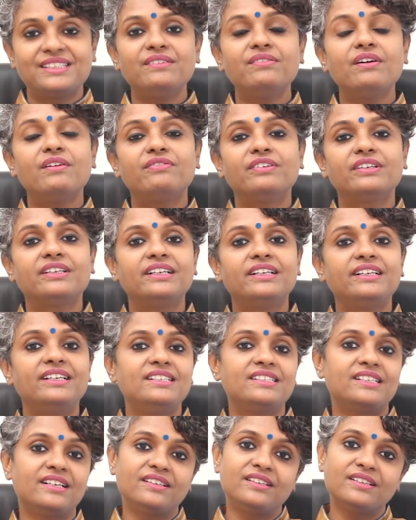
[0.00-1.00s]
Ziva Fertility
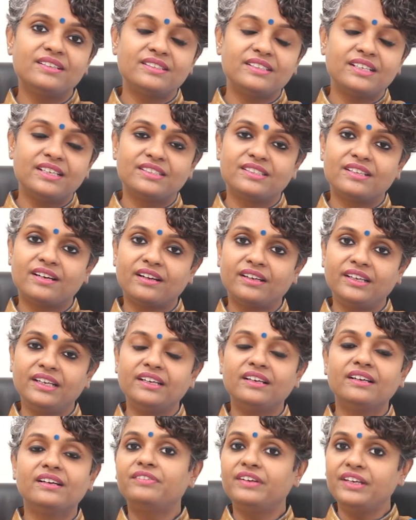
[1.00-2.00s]
Centers is
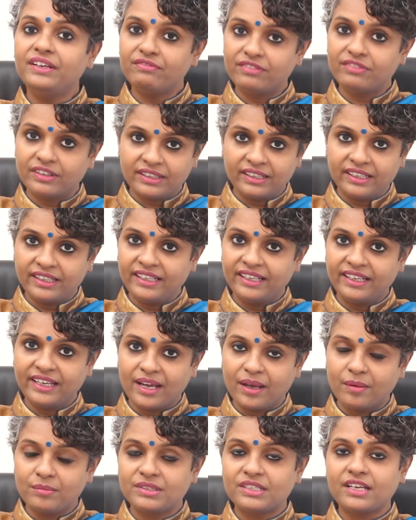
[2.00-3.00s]
running free fertility
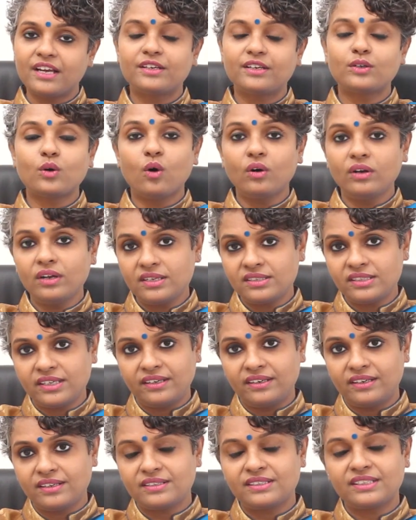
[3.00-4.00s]
camps at all our
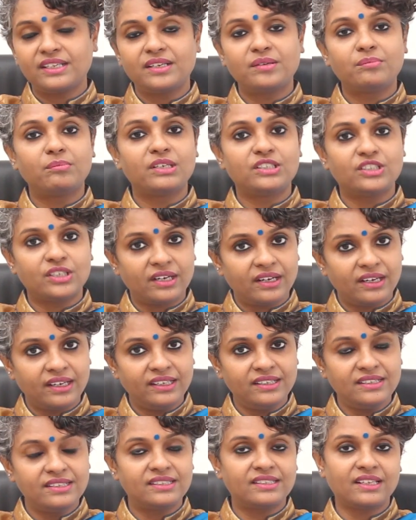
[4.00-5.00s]
centers in Banjara
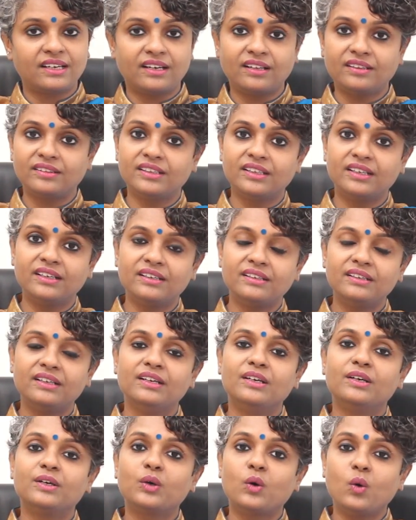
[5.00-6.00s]
Hills, Sanatnagar,
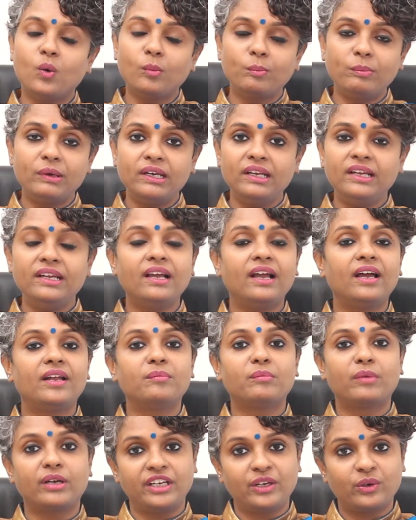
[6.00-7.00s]
Kompally
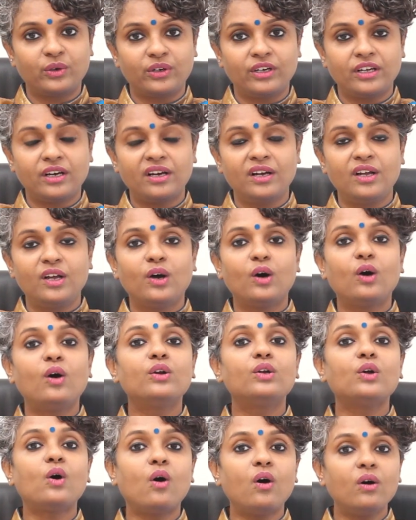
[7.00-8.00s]
and Manikonda
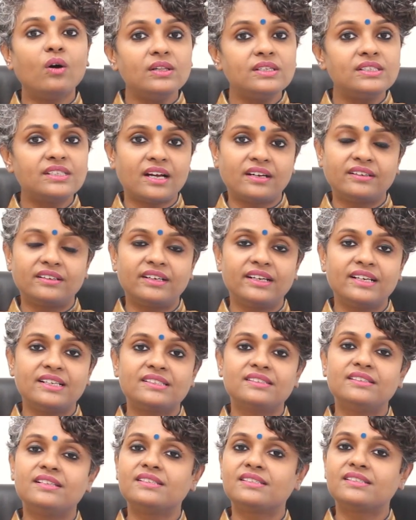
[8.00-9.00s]
on all
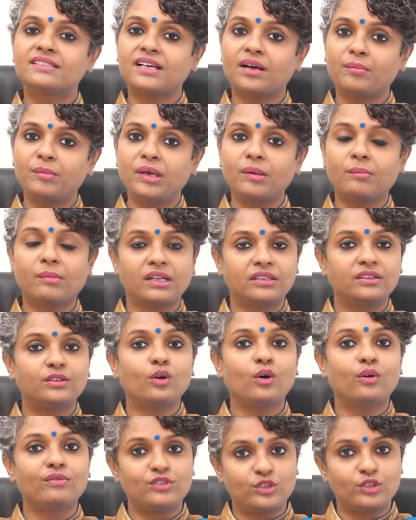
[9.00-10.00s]
Saturdays this coming
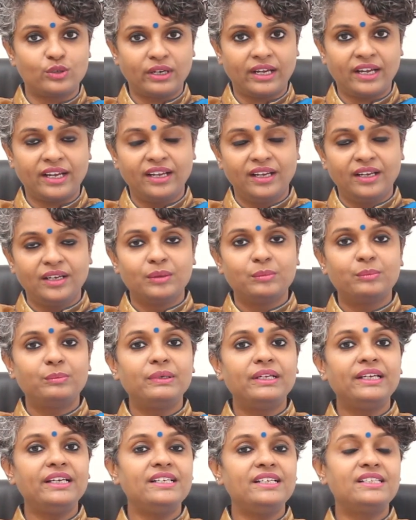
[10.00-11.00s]
month of July.
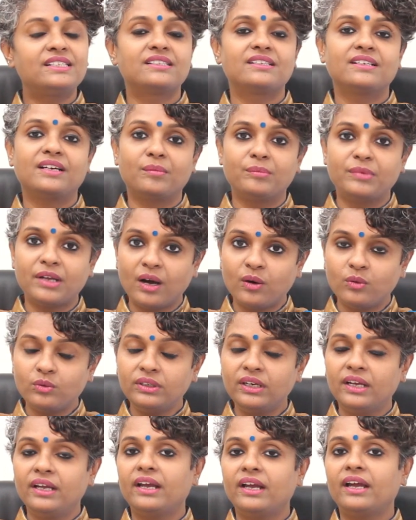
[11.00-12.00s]
Please come down,
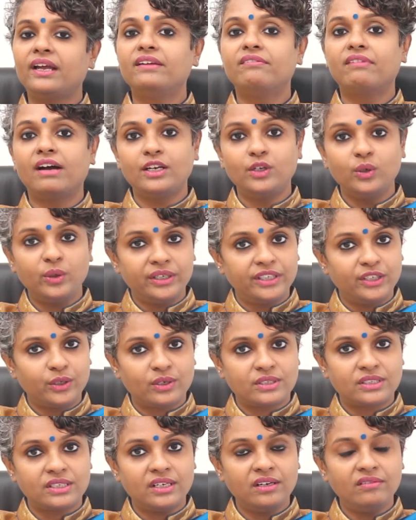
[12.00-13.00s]
evaluate
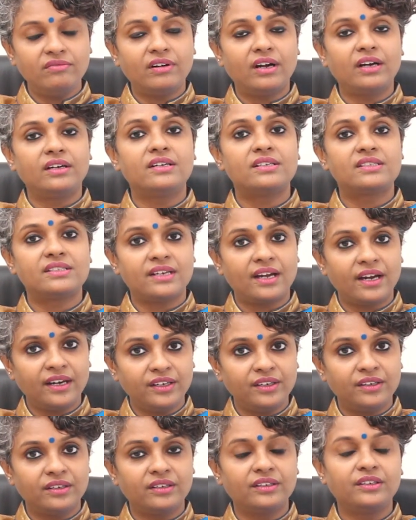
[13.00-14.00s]
yourself,
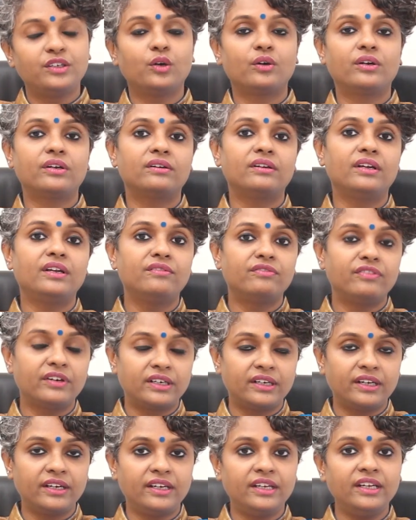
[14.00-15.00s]
understand your
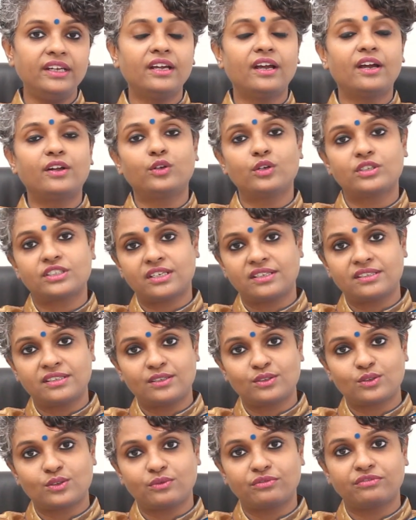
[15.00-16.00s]
infertility and your
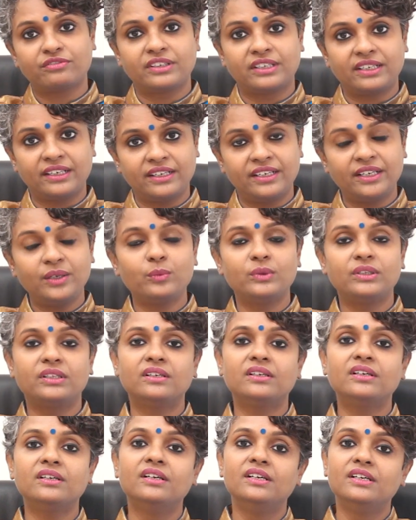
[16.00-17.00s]
chances of fertility with
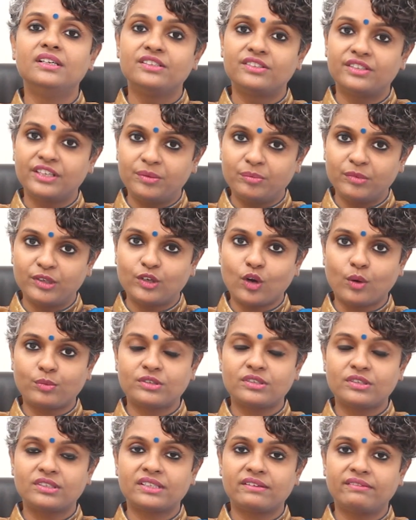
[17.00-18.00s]
the treatment
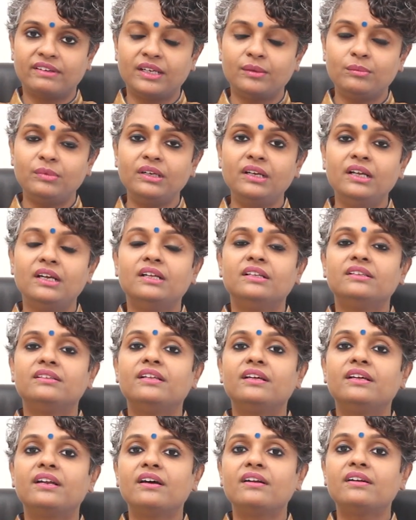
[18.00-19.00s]
options available.
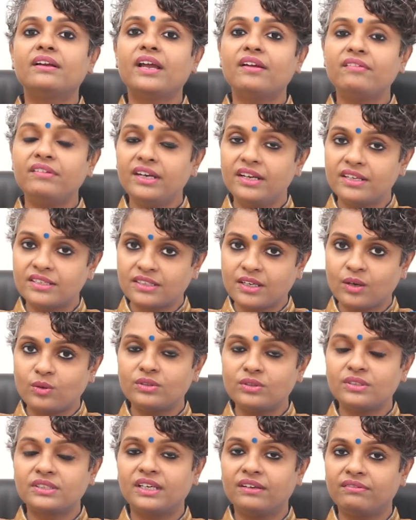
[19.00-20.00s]
There are heavy
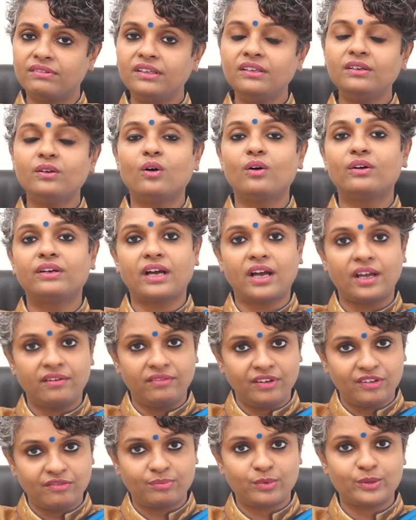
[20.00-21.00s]
discounts given on
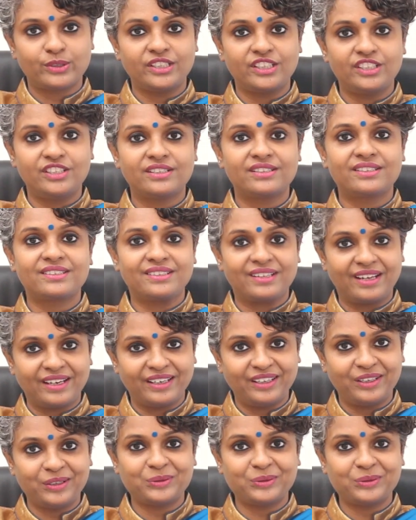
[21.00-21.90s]
IVF procedures. Thank